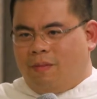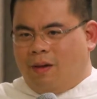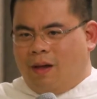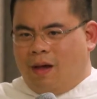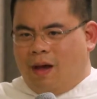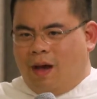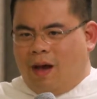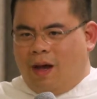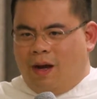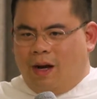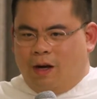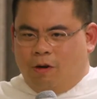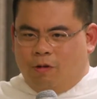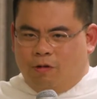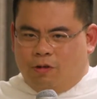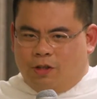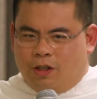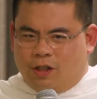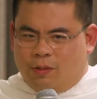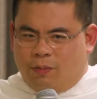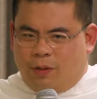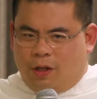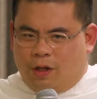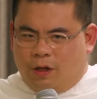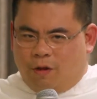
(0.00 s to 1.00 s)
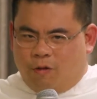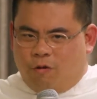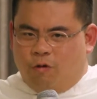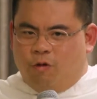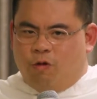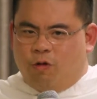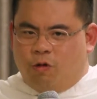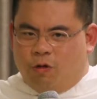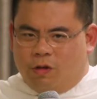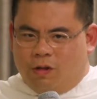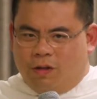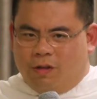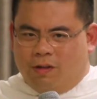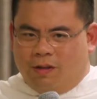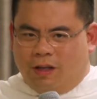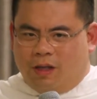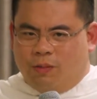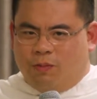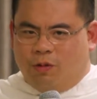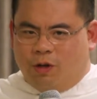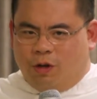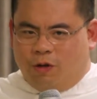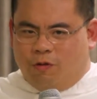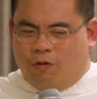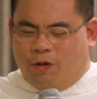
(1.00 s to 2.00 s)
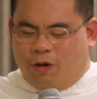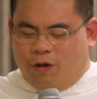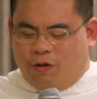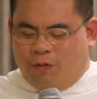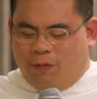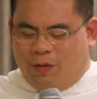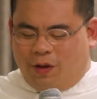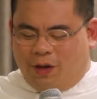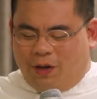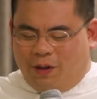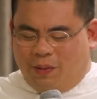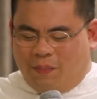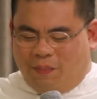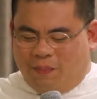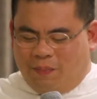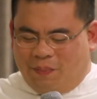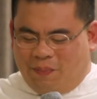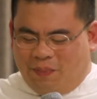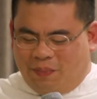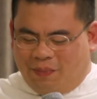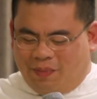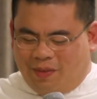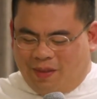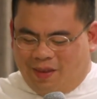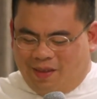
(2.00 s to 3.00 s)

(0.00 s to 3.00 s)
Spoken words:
And I don't just mean the food that's put in front of me.